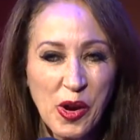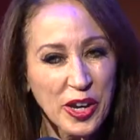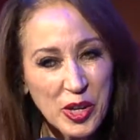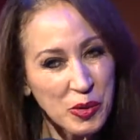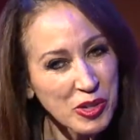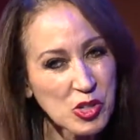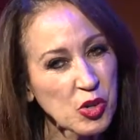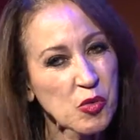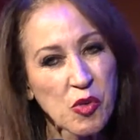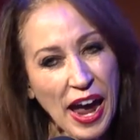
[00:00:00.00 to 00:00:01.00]
Are you a
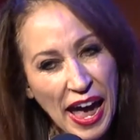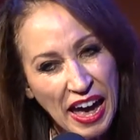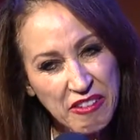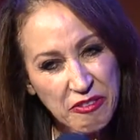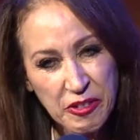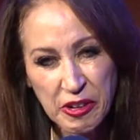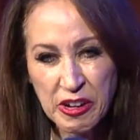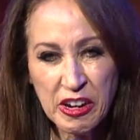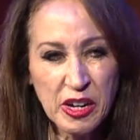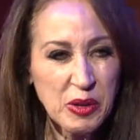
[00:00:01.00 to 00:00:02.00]
giraffe?
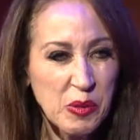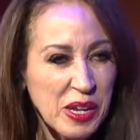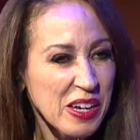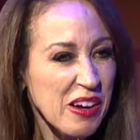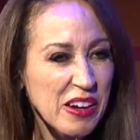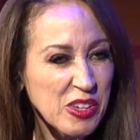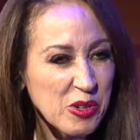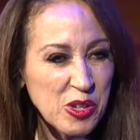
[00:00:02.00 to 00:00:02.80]
Or what are you?